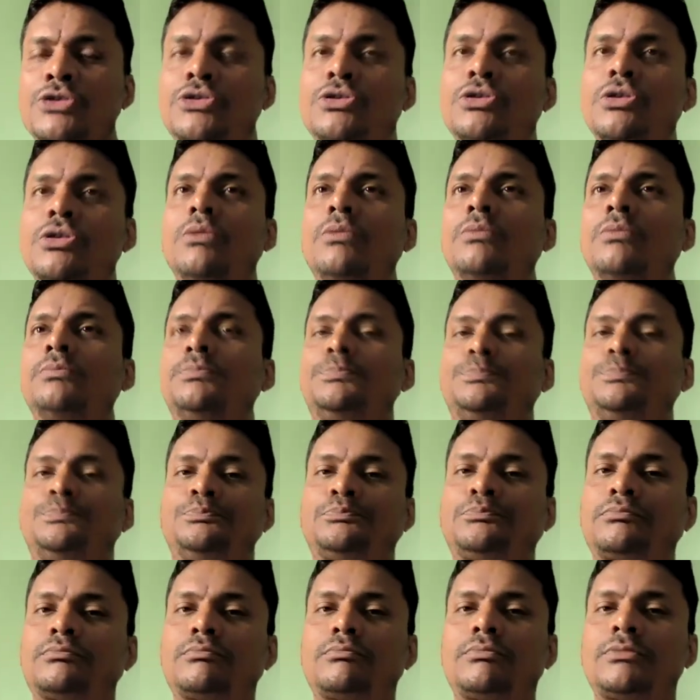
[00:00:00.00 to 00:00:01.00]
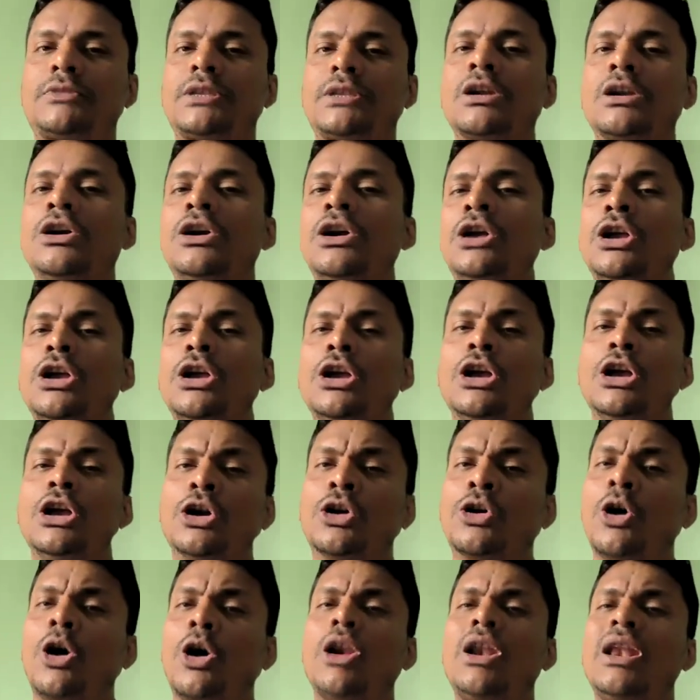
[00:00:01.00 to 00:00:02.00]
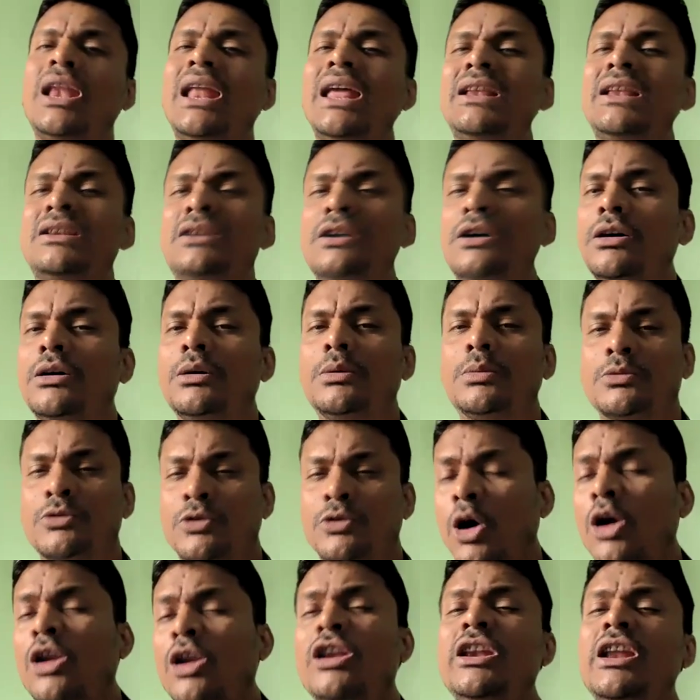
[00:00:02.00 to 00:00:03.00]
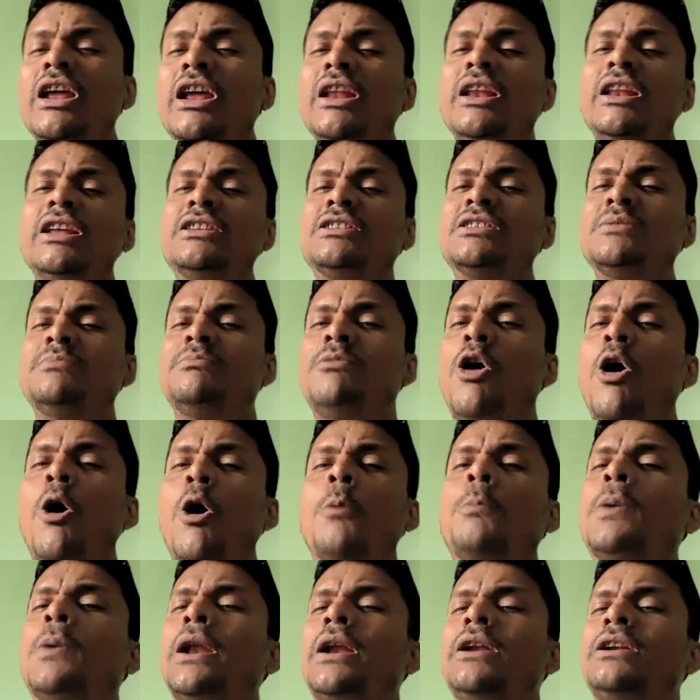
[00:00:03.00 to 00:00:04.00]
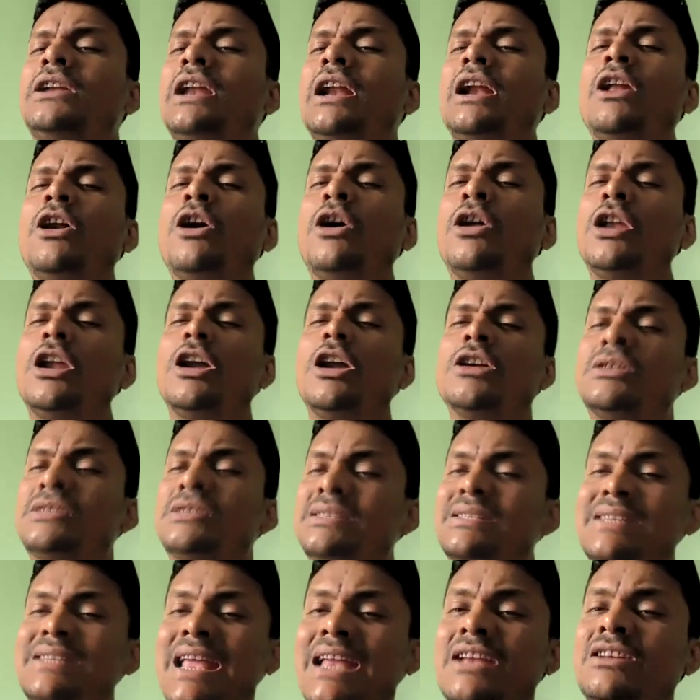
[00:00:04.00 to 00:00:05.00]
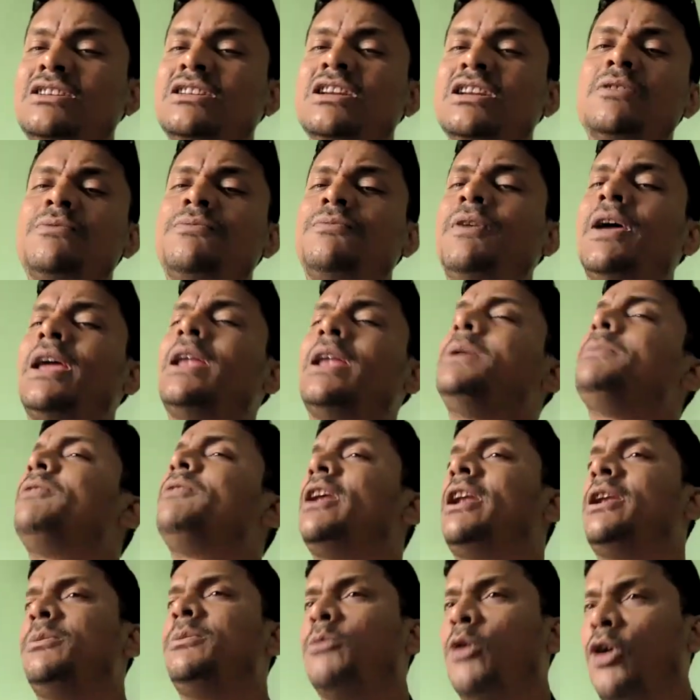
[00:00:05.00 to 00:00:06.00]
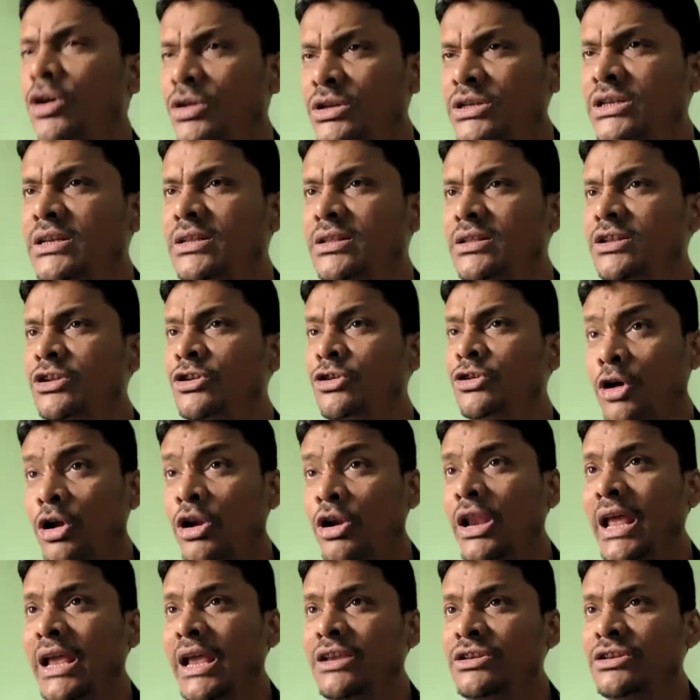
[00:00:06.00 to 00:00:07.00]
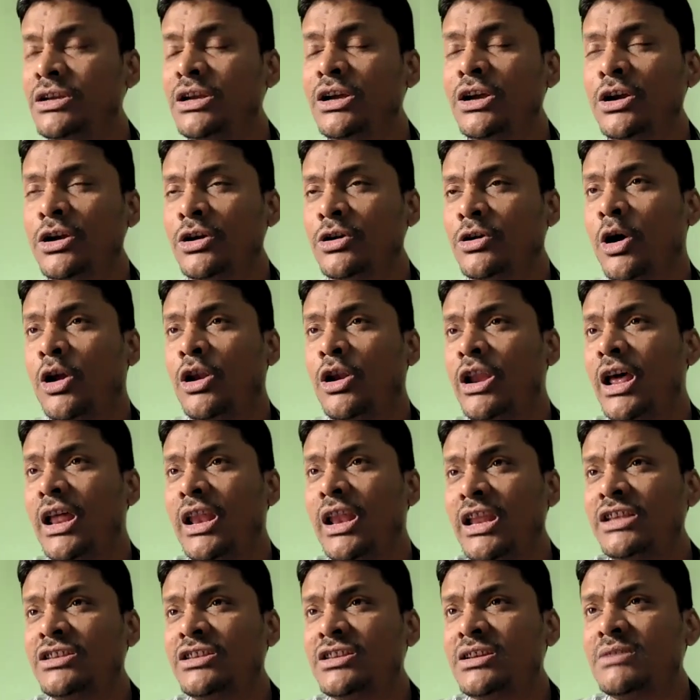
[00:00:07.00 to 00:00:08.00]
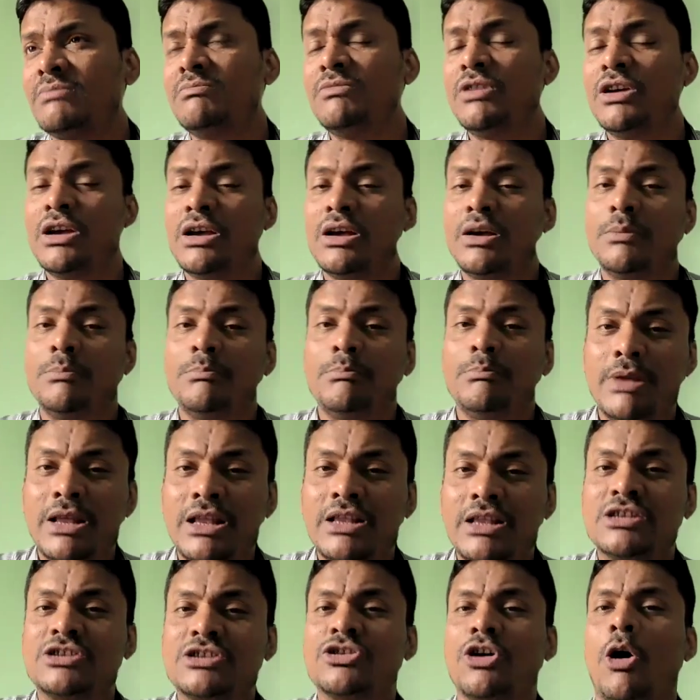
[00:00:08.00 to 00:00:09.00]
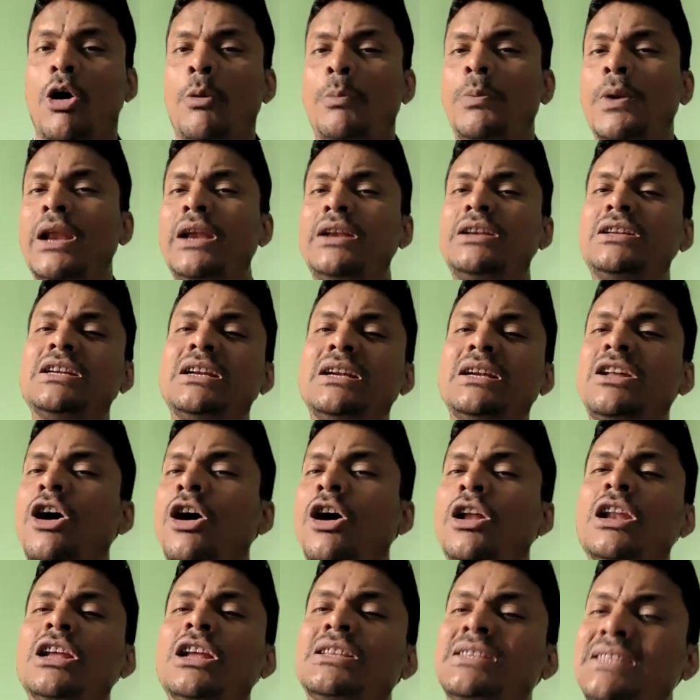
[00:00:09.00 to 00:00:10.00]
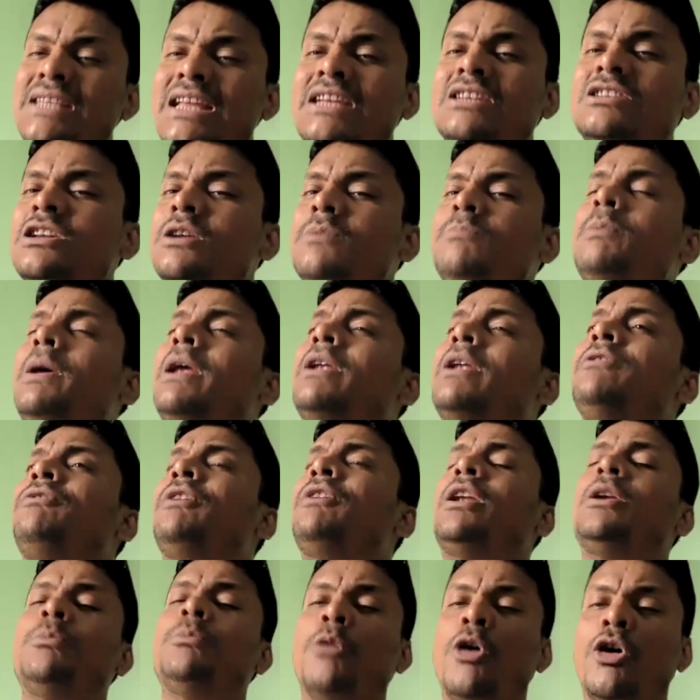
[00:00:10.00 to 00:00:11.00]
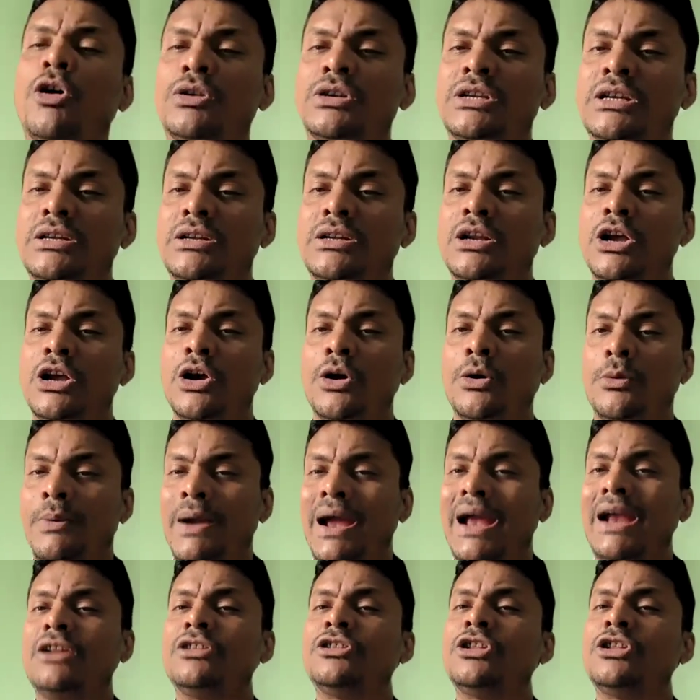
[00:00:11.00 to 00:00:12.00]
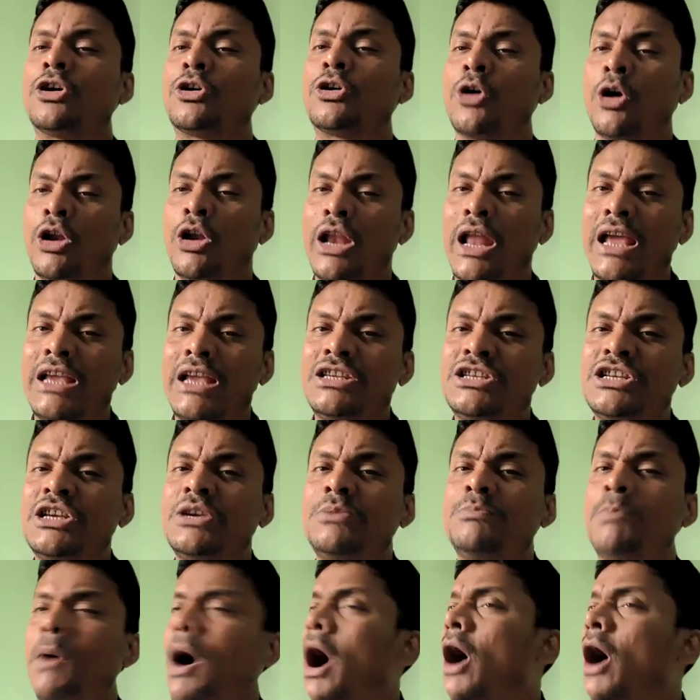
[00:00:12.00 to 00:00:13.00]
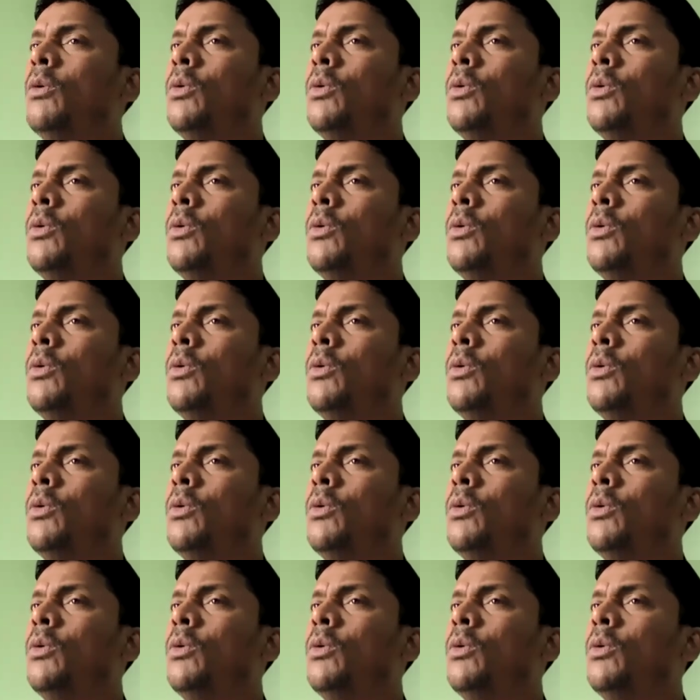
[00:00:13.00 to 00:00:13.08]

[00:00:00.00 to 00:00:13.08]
So colonialism operated on a center-periphery model. Colonialism means operated on a center-periphery model where the colonizing